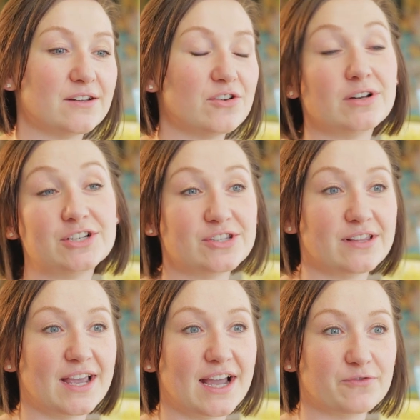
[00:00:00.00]
knowledge
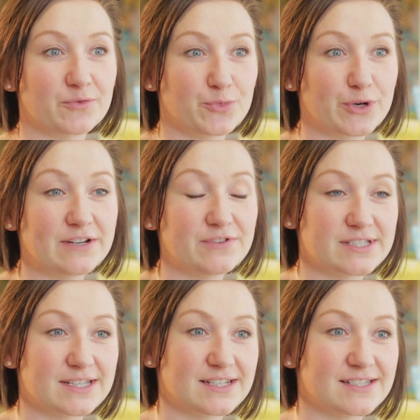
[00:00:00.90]
that they had from
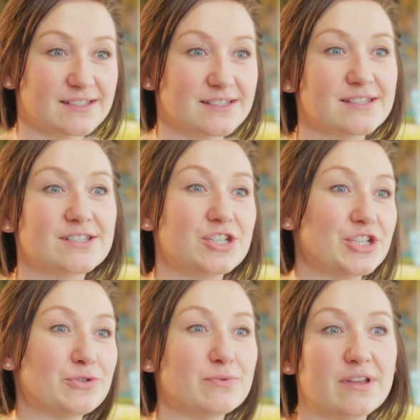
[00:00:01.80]
previous lessons to
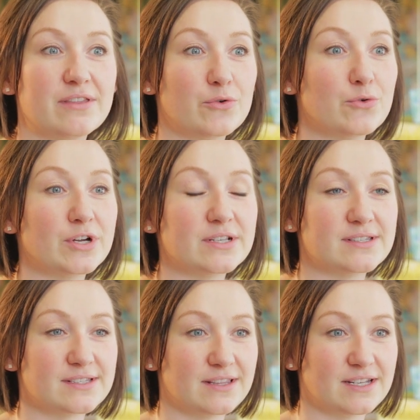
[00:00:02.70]
do with
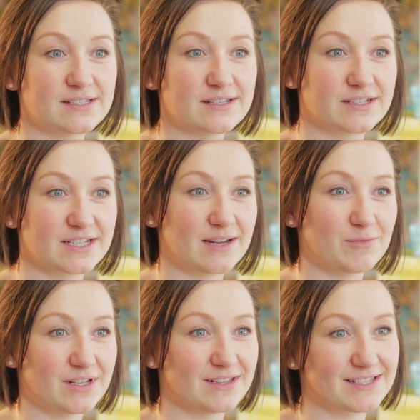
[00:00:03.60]
organs and things
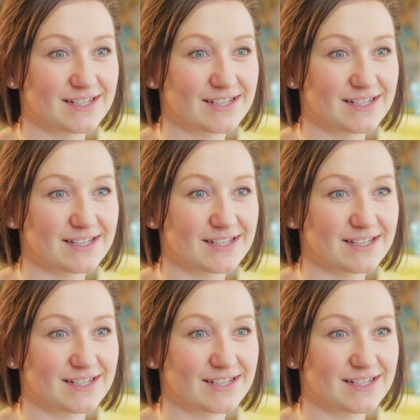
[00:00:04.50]
contained within the